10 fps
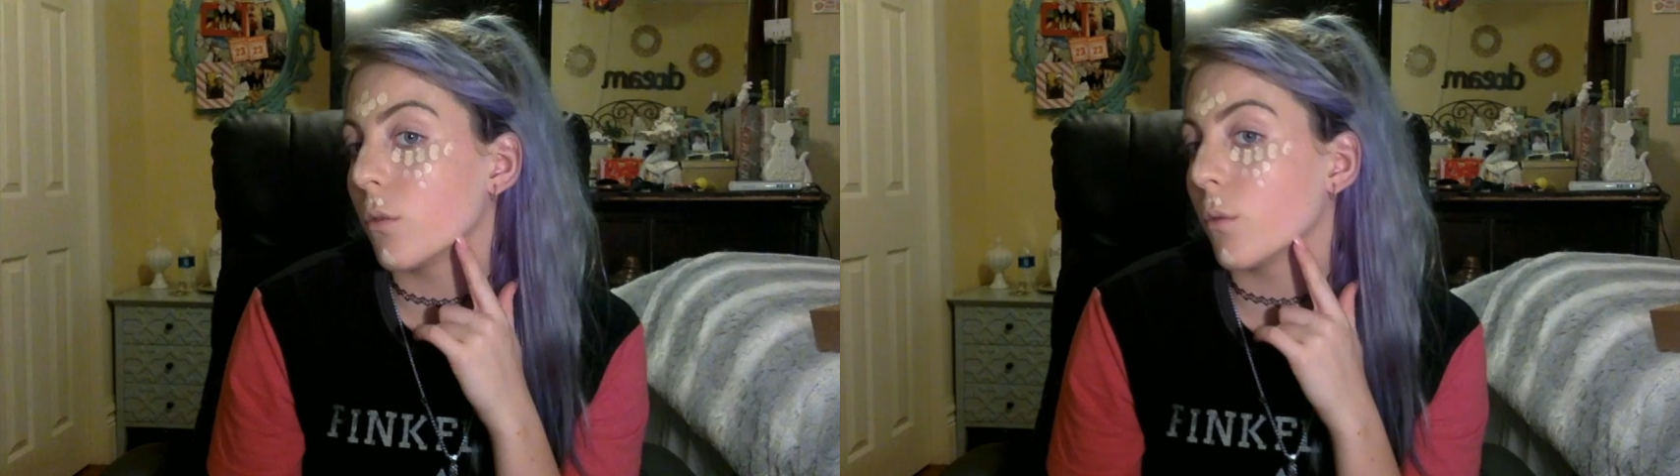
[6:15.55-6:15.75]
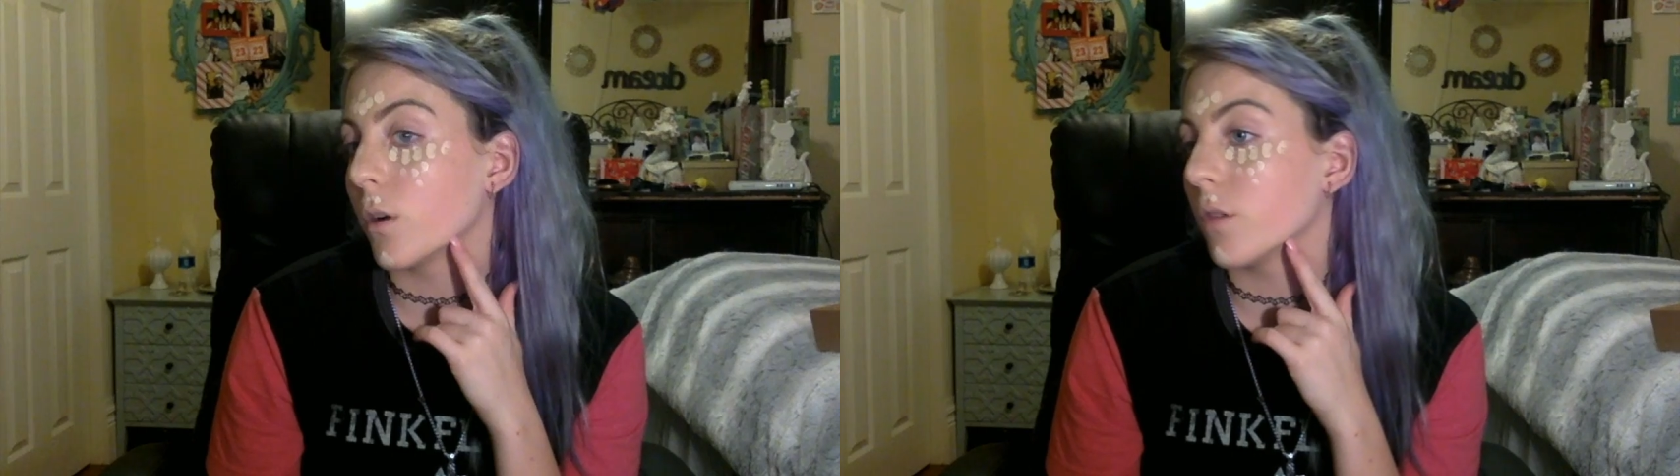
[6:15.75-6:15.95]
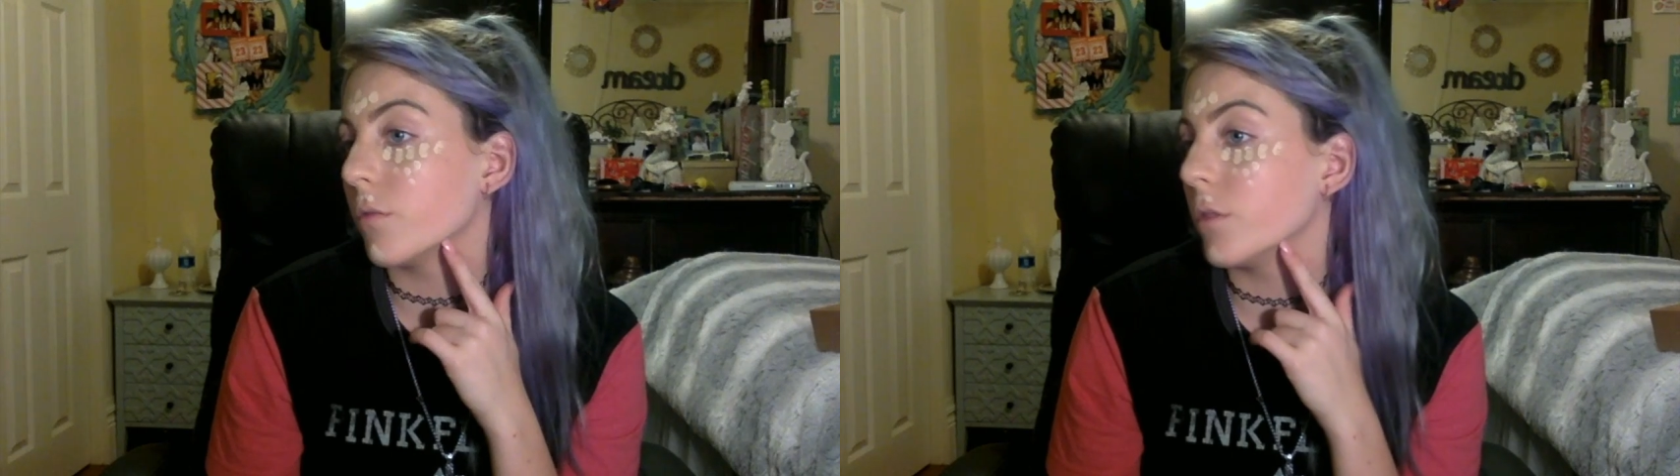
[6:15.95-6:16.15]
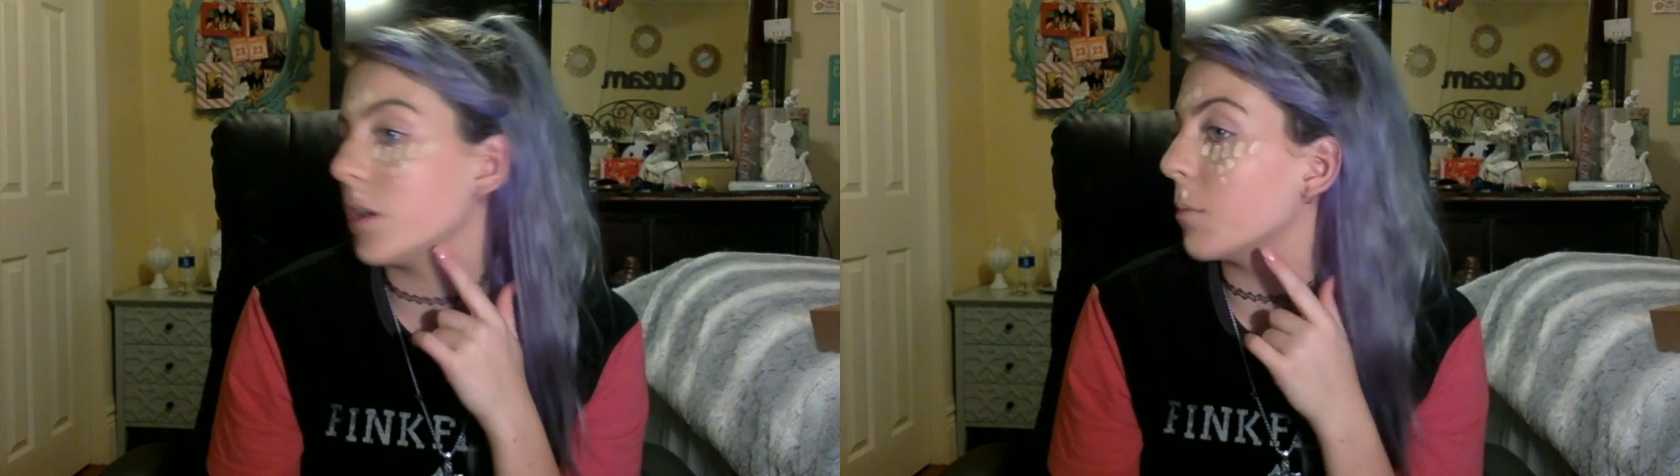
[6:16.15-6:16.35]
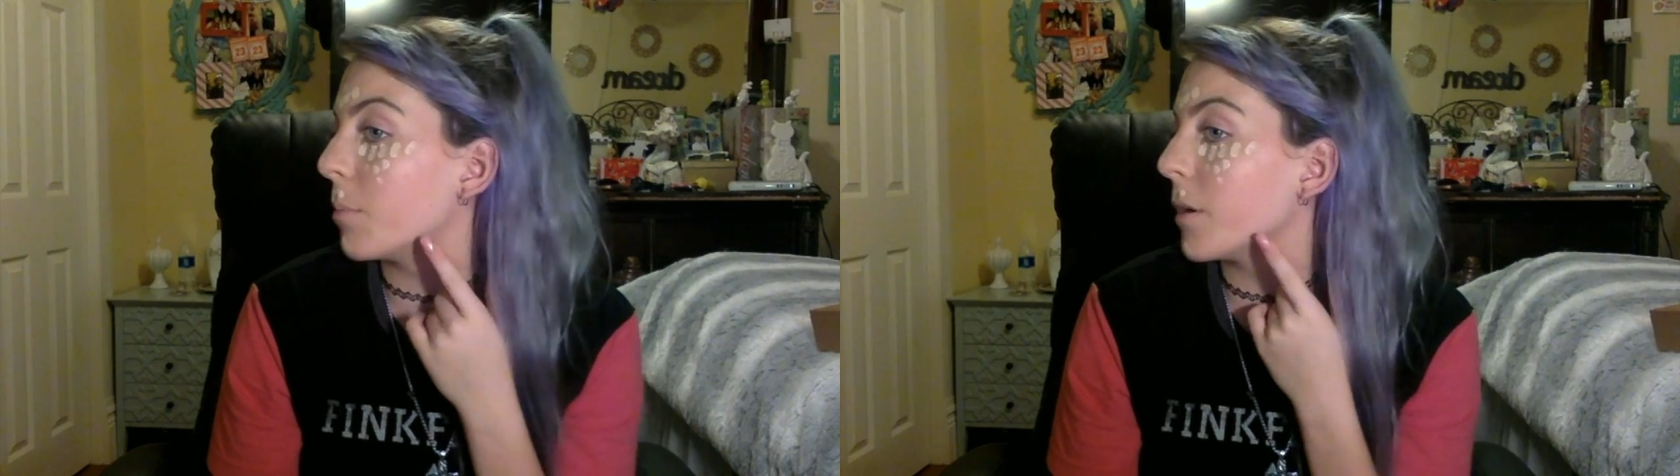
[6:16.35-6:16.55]
one of
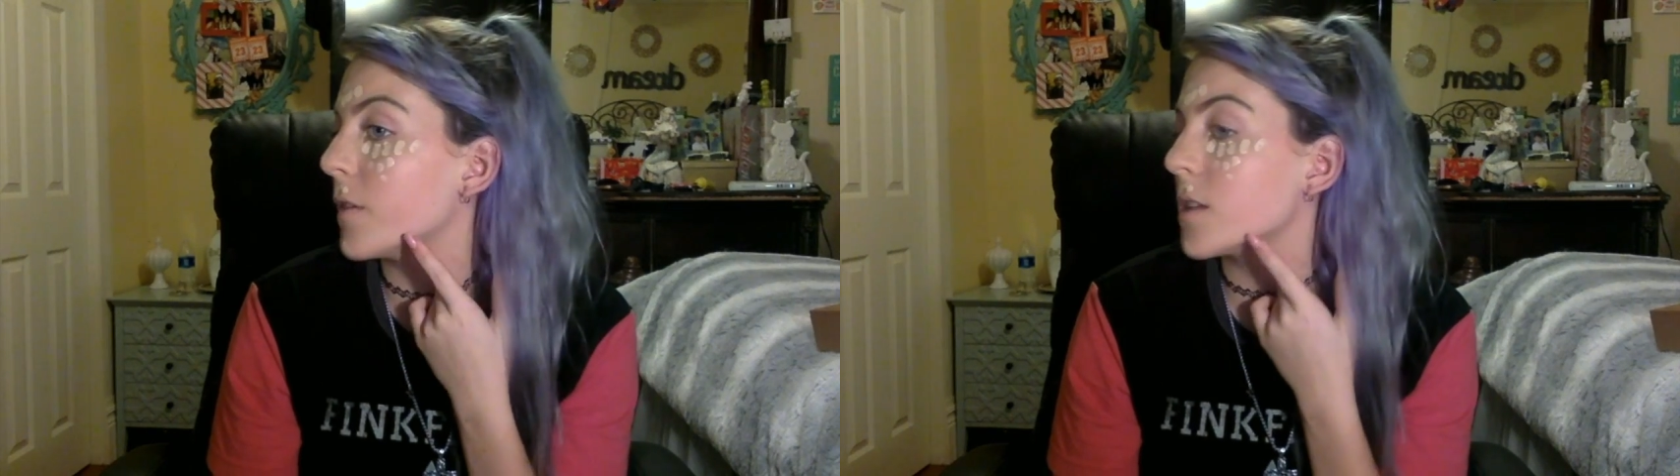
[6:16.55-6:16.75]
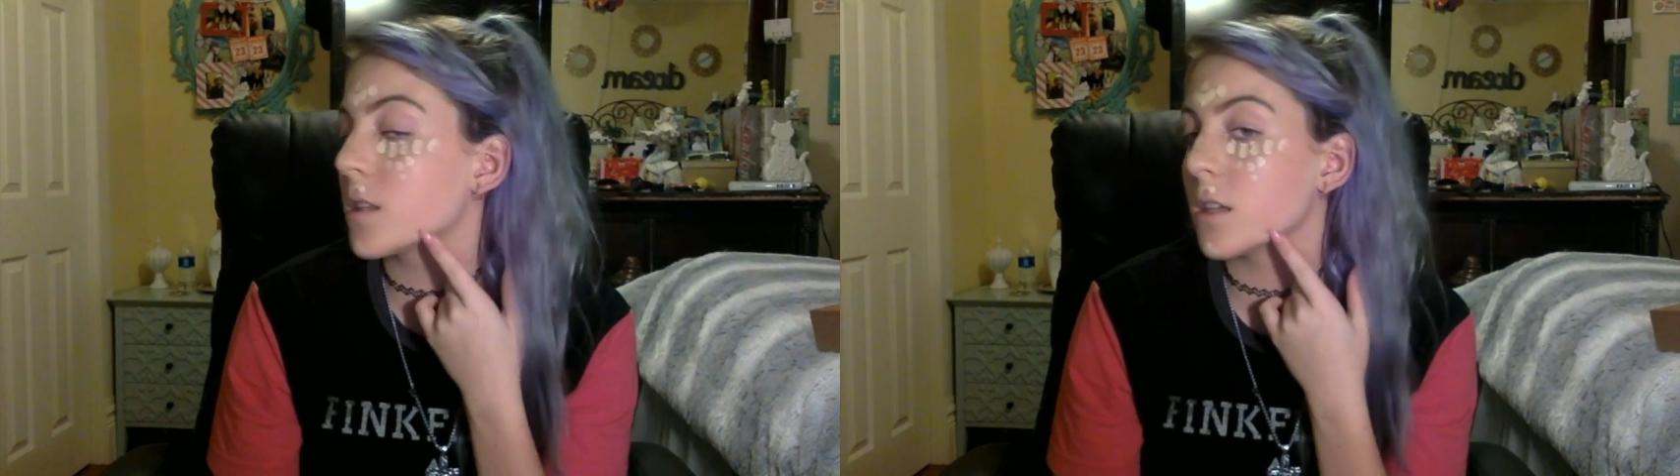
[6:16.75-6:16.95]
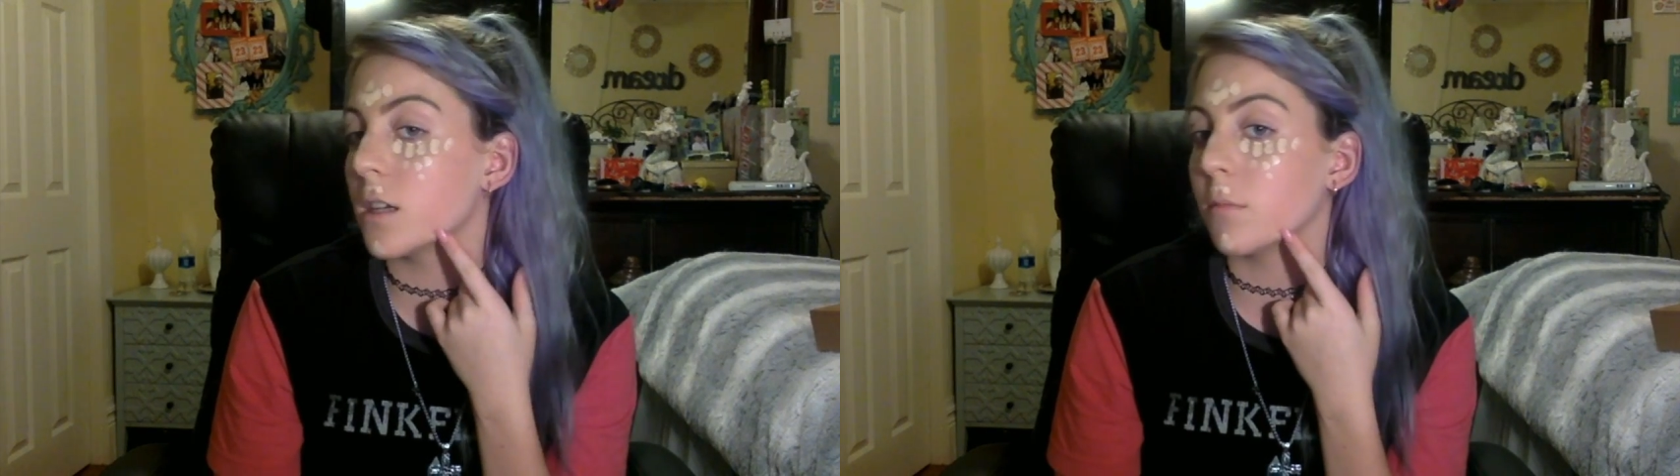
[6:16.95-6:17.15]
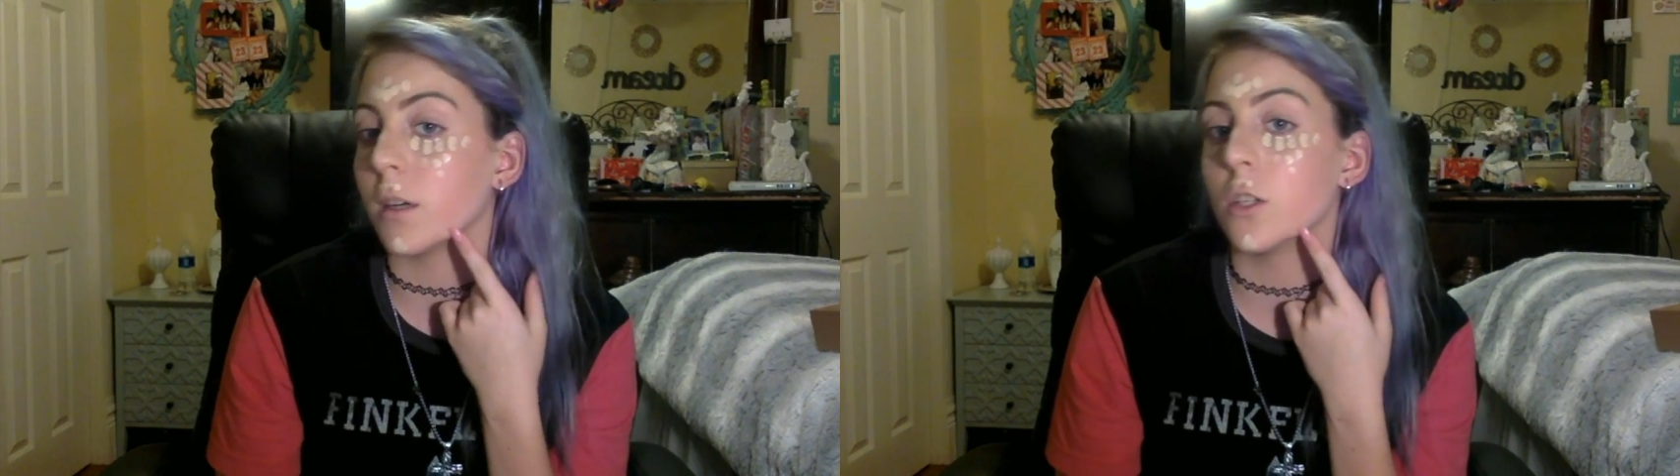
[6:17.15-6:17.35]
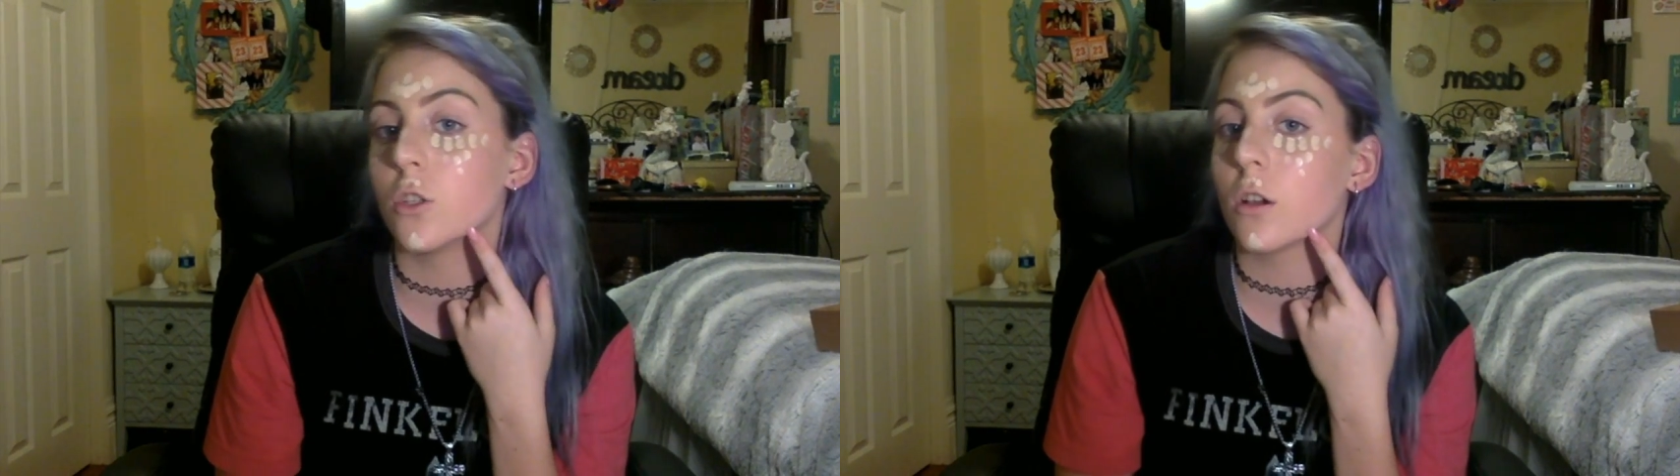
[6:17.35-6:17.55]
the pivots in
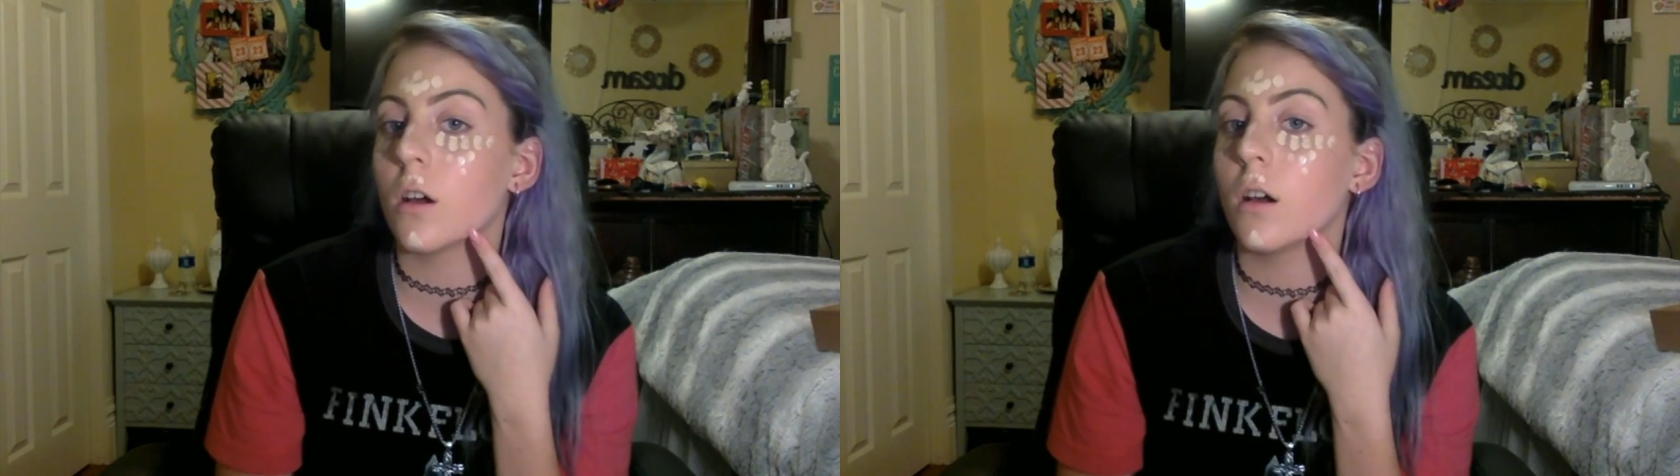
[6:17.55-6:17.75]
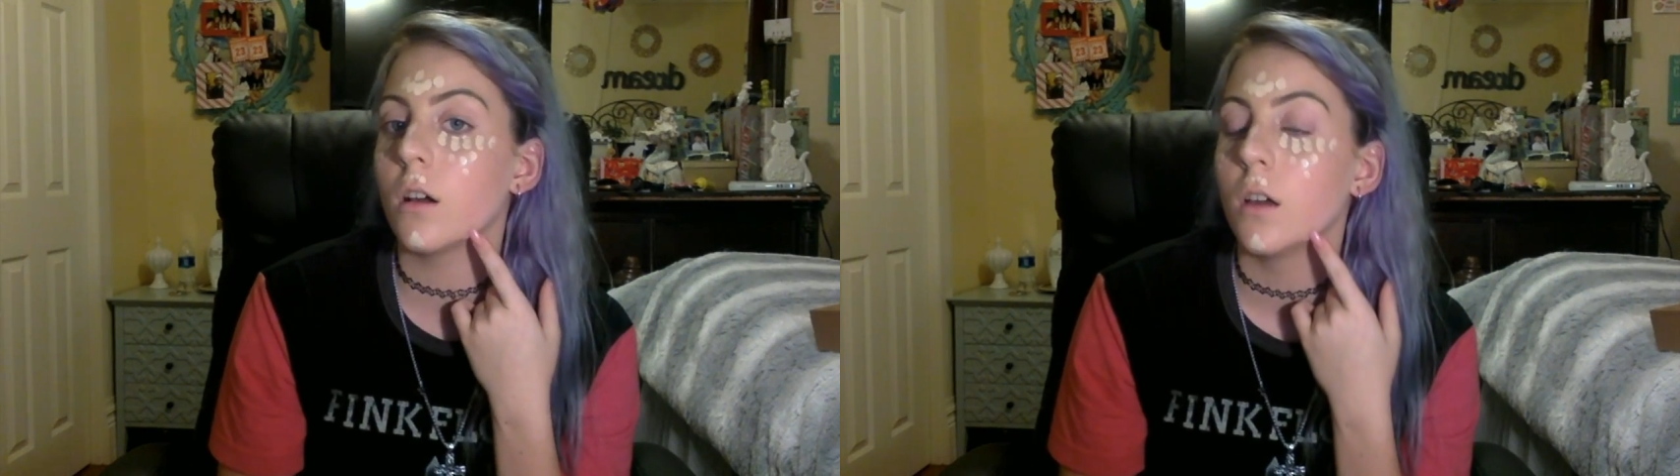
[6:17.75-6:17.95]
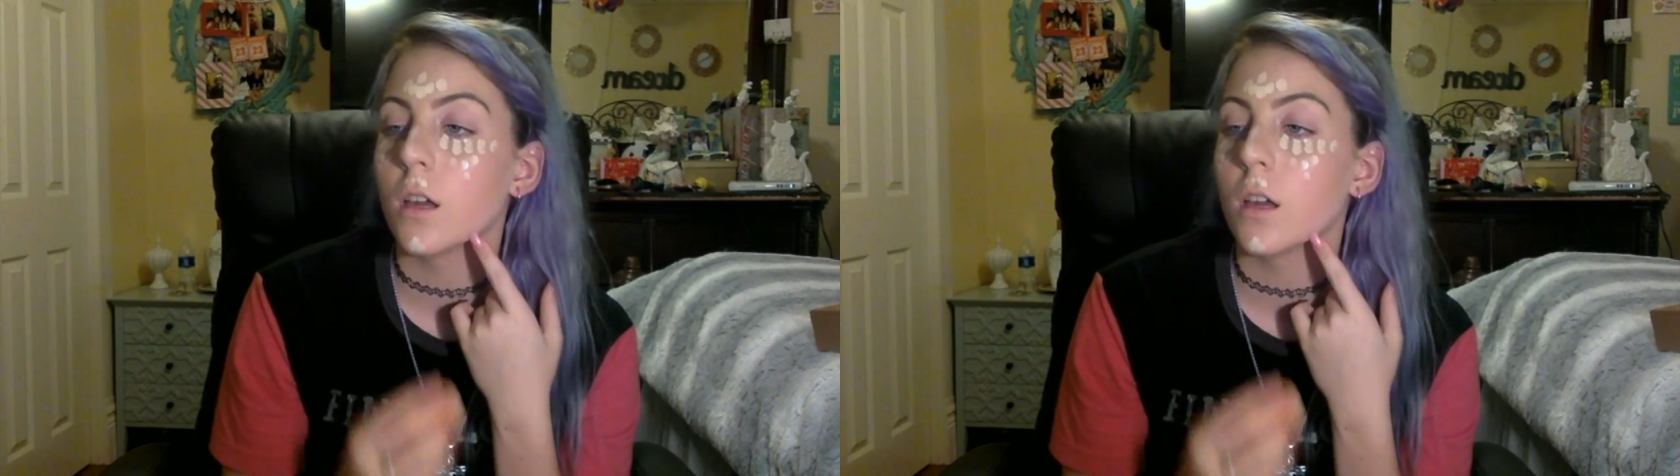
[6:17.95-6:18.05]
my jaw.